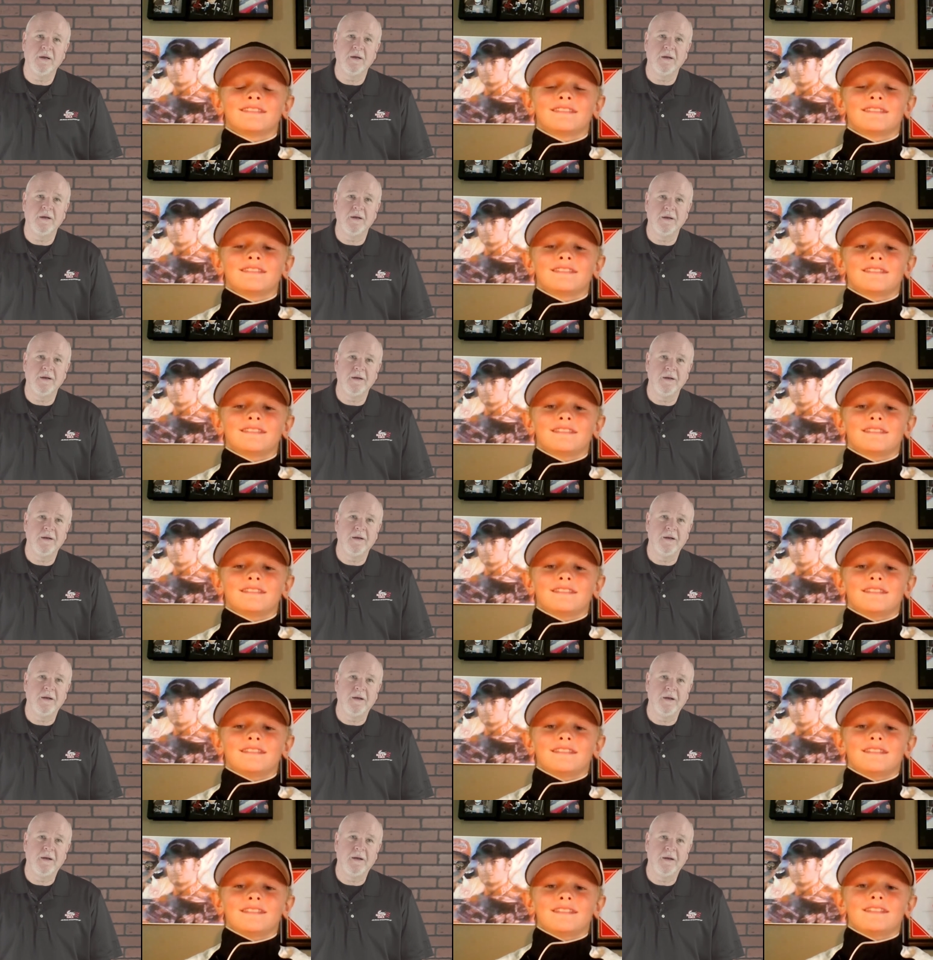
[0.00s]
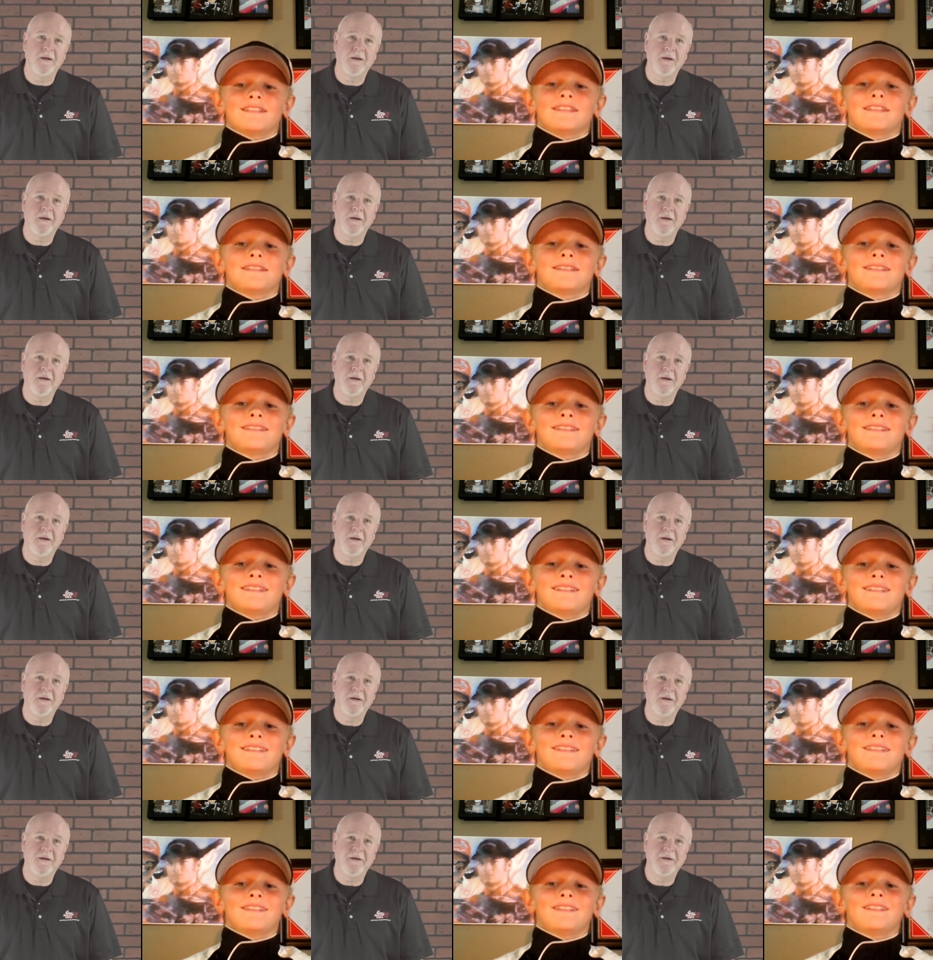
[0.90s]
Nobody speaks.